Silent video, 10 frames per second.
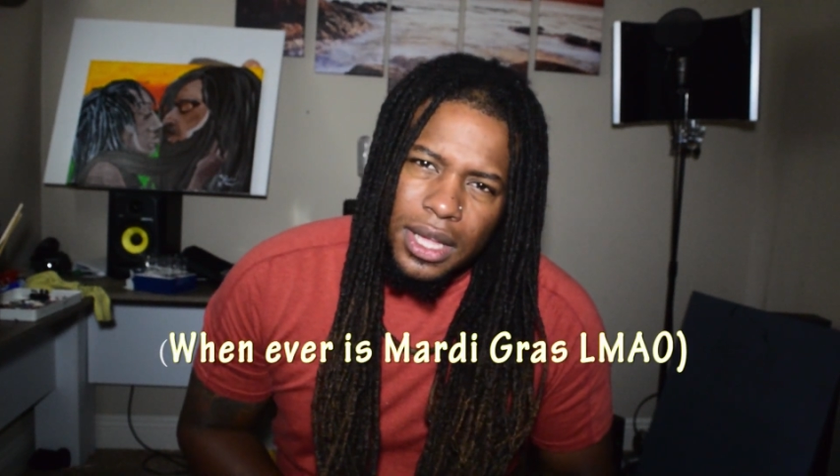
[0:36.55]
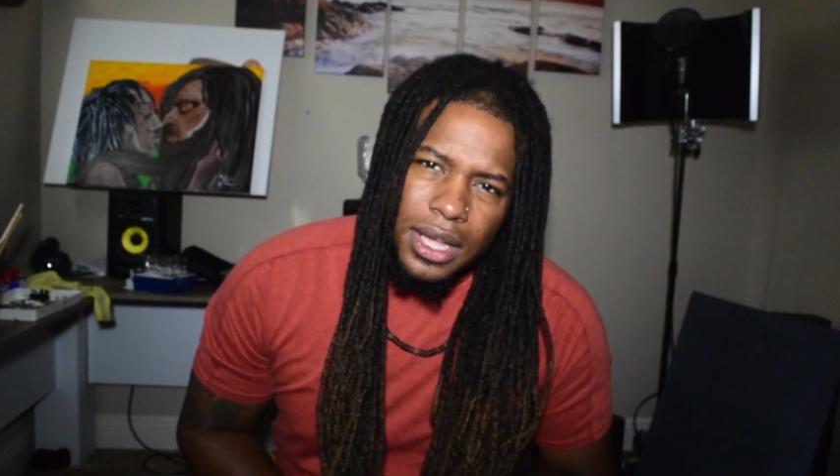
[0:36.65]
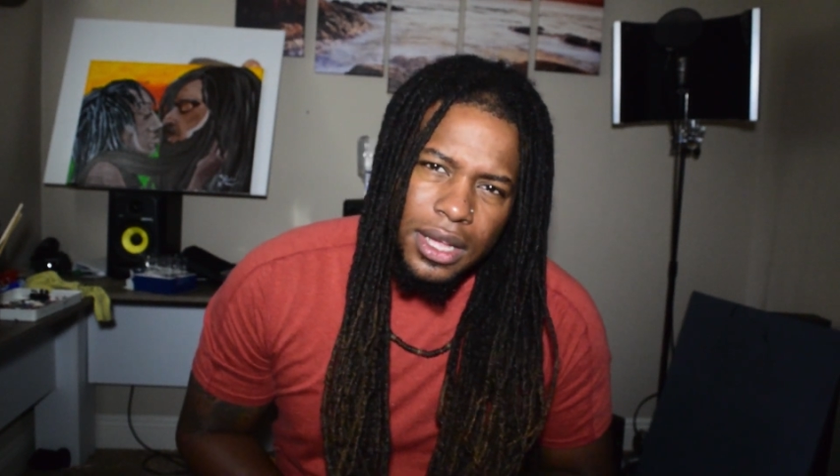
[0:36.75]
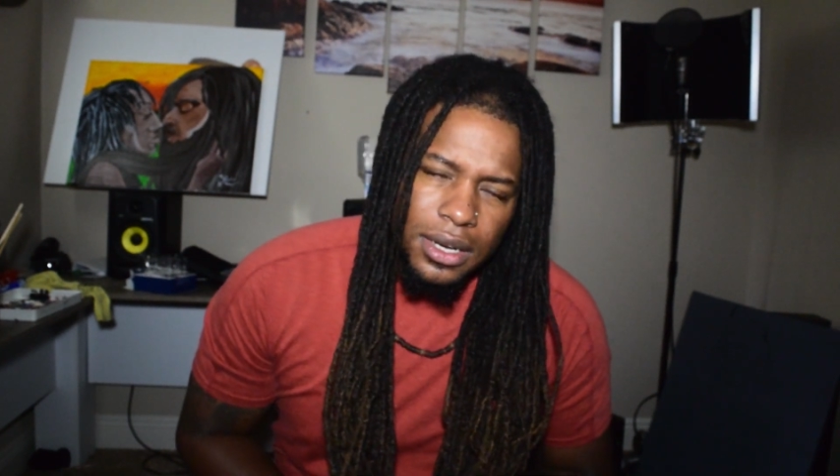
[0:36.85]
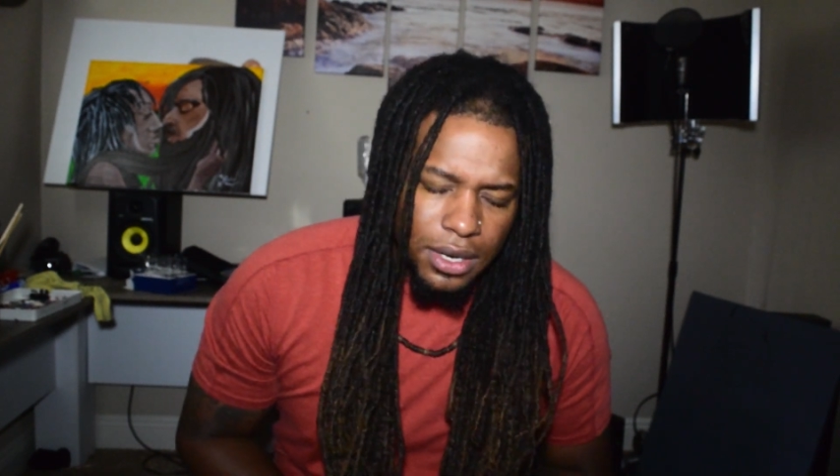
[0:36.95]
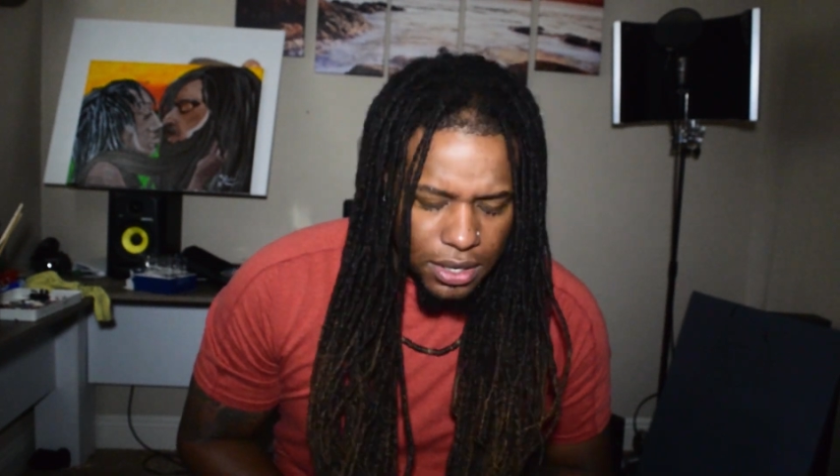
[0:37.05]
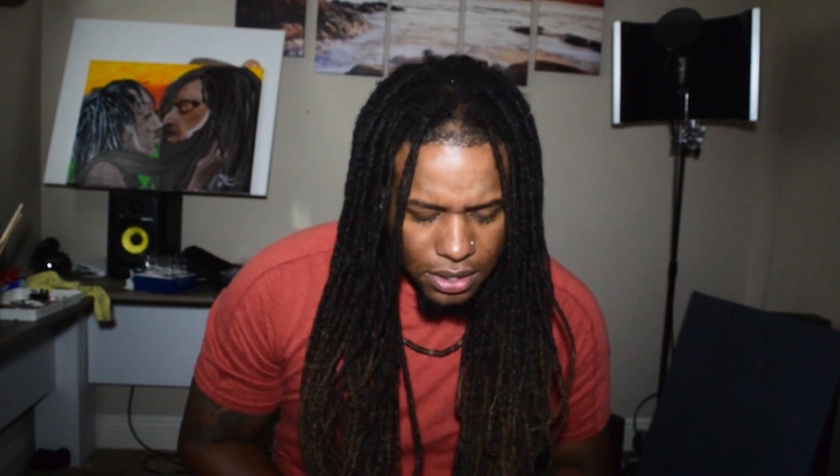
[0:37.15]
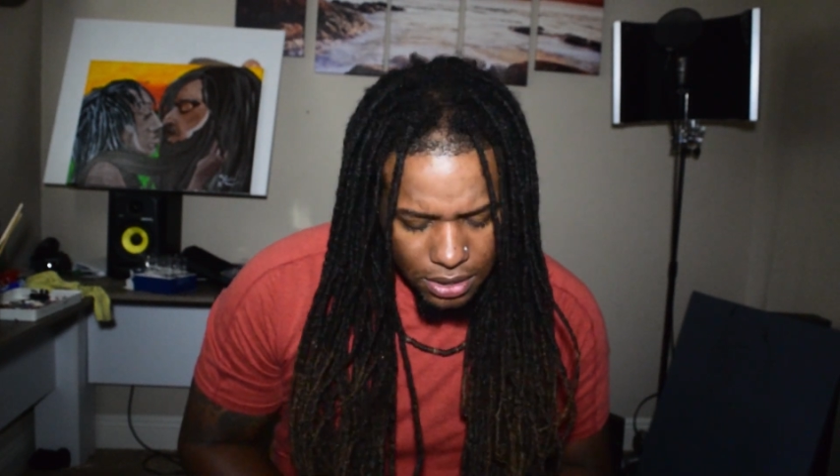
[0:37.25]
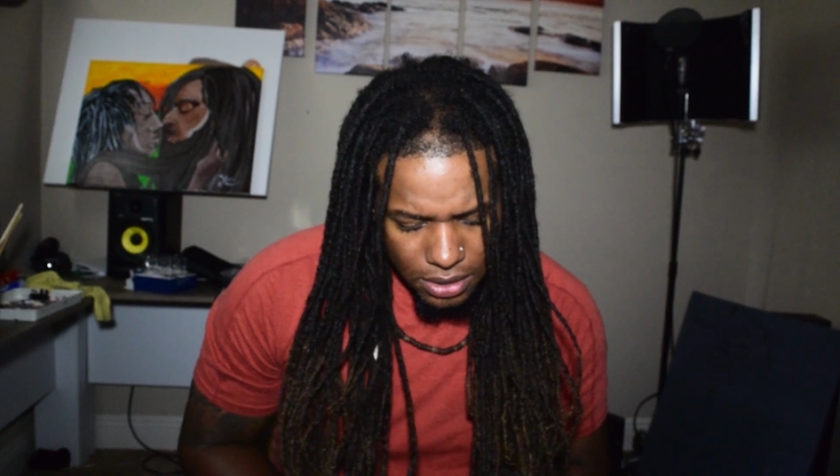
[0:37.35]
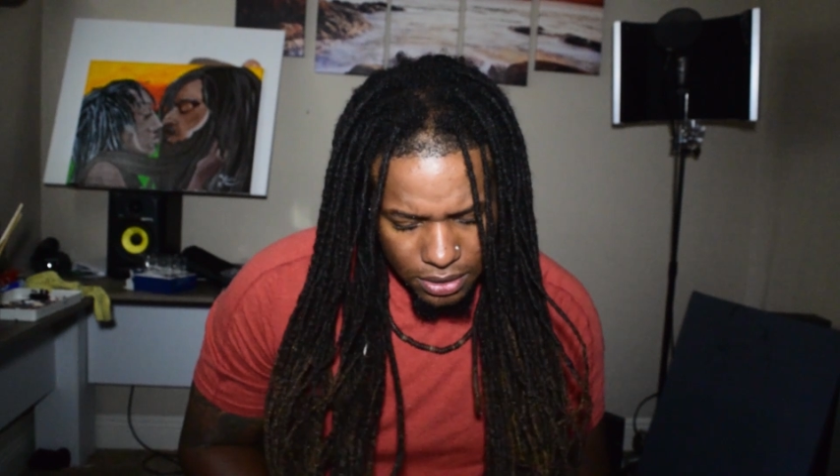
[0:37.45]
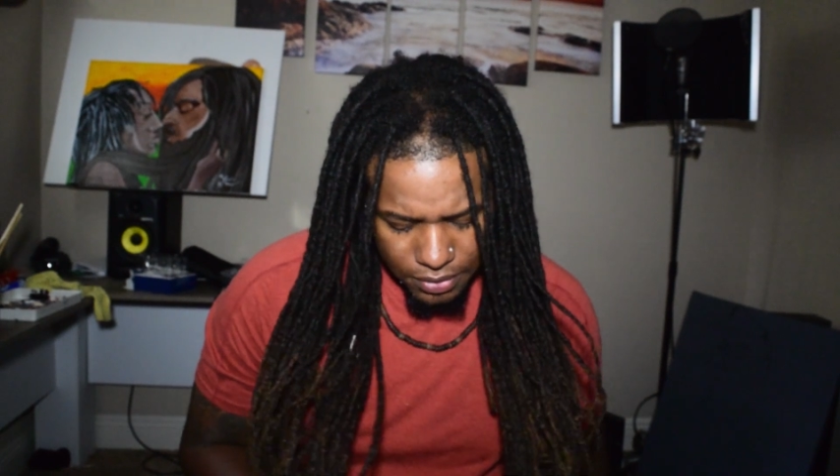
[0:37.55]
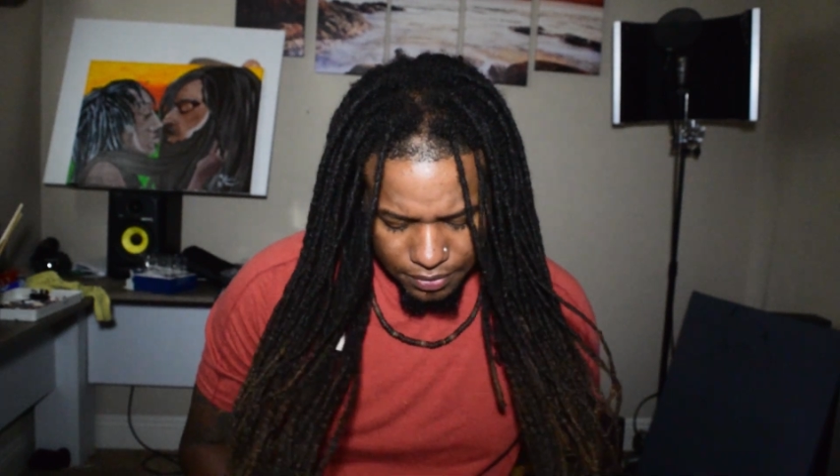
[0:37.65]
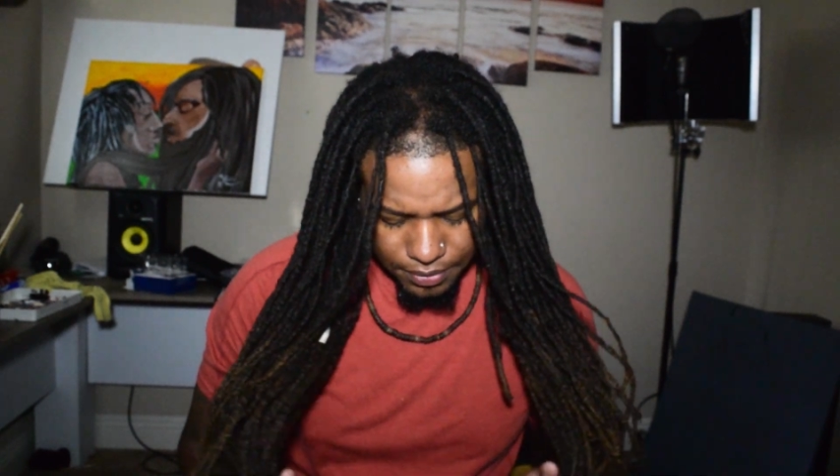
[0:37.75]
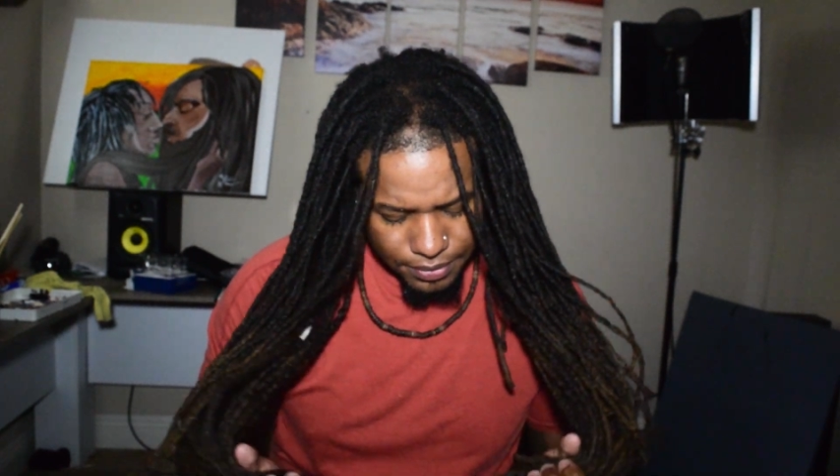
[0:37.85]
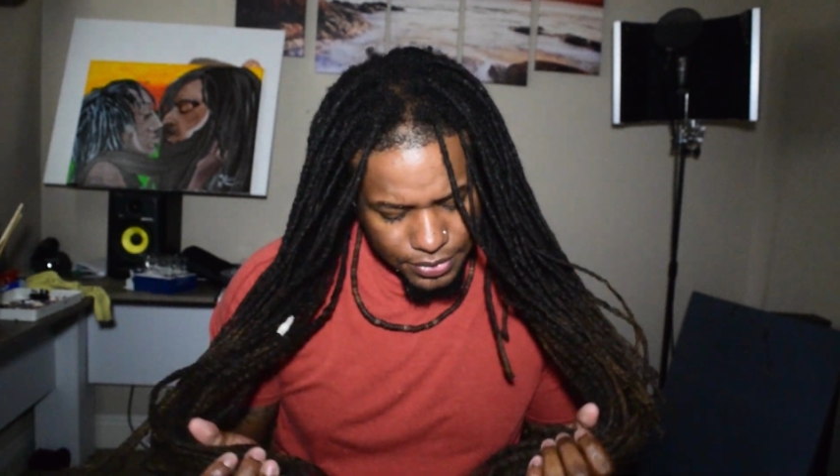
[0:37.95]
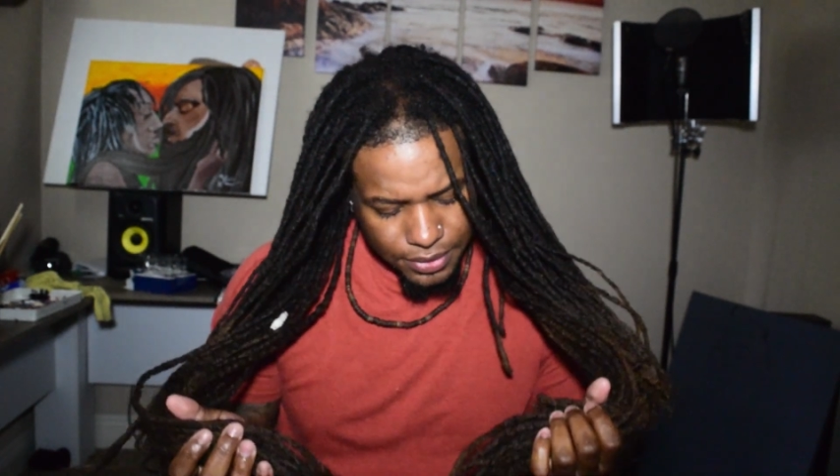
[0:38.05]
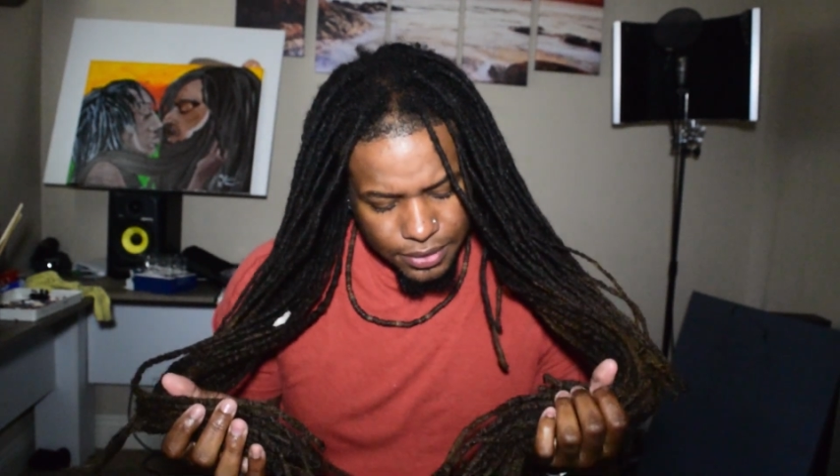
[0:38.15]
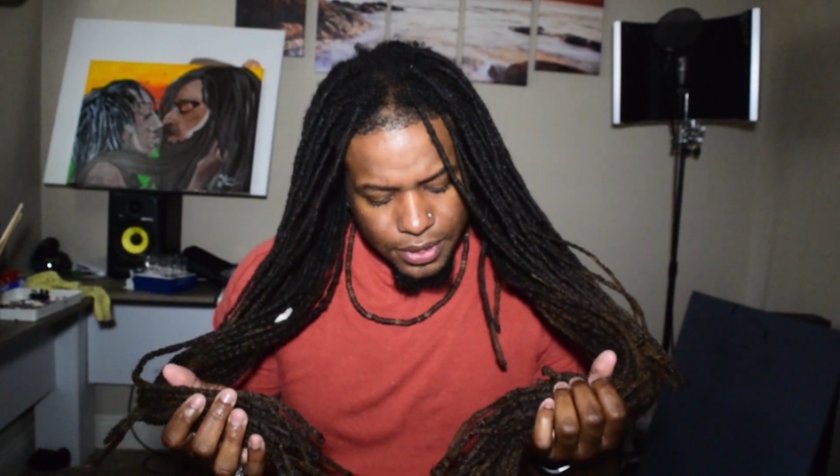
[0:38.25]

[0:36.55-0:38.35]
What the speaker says: And as